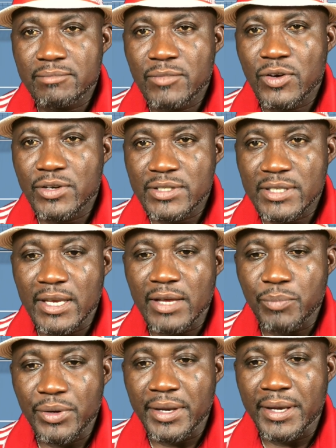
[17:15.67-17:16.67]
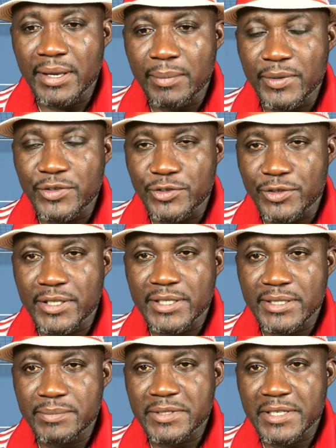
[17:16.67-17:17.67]
consider putting them in junior
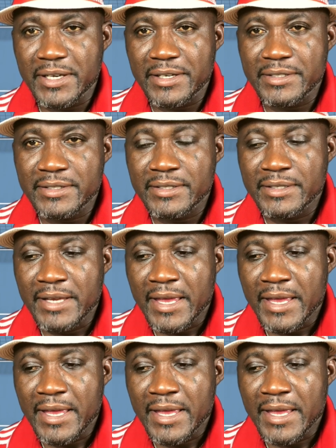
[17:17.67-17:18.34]
team tennis.